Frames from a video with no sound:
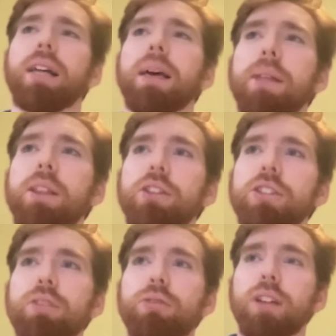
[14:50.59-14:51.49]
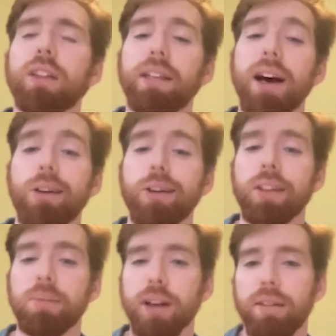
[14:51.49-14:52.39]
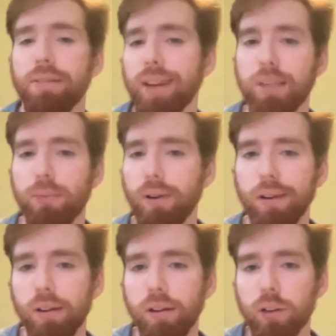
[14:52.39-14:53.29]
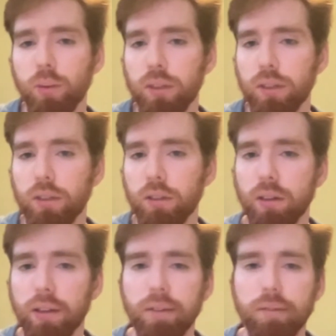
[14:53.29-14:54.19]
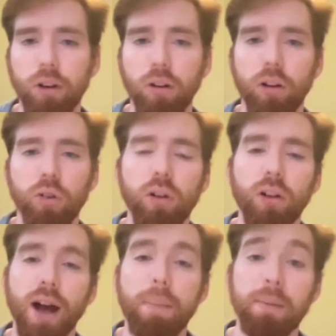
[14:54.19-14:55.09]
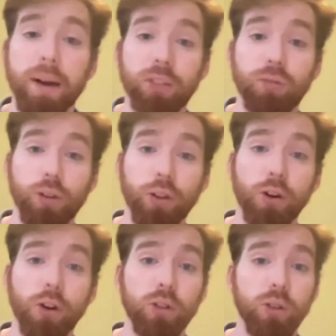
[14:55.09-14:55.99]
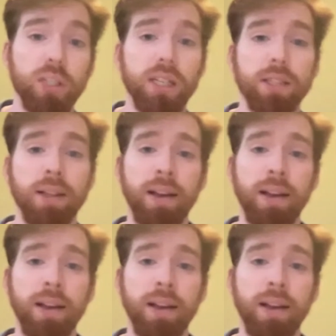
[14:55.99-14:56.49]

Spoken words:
I mean, there's the algorithms of a Facebook or a Twitter or Google are optimized for their own uses.